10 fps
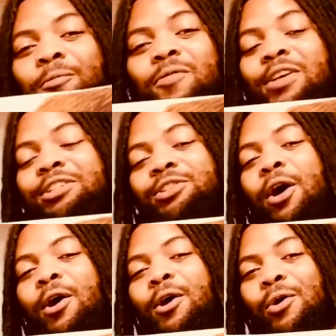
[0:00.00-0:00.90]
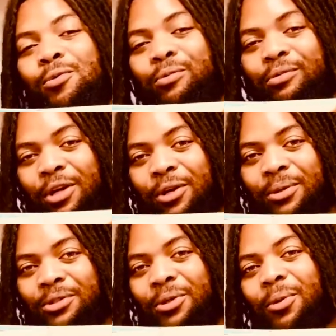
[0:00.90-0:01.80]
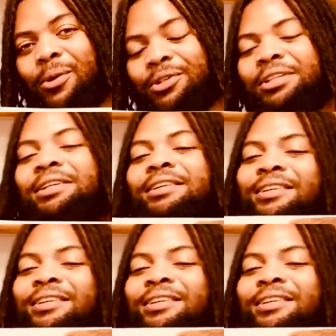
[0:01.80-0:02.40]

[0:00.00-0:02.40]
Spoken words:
With a stone, dear Georgie,